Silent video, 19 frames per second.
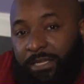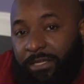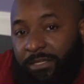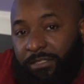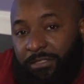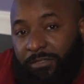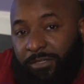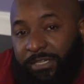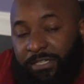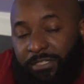
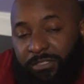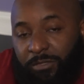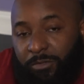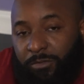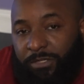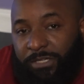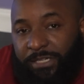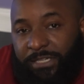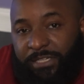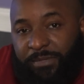so there's no
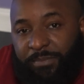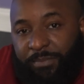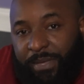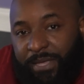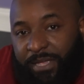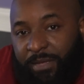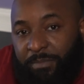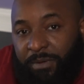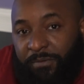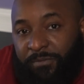need to pay
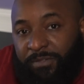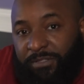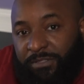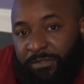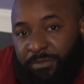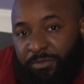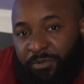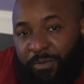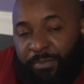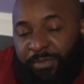a monthly
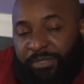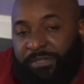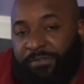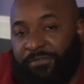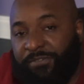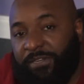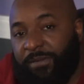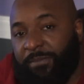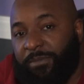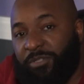subscription
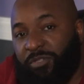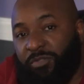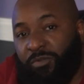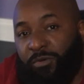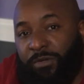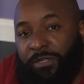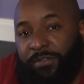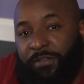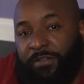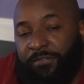for them to store
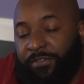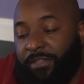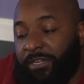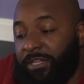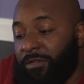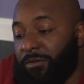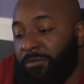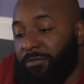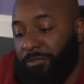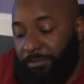your
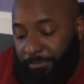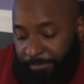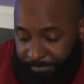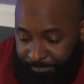videos.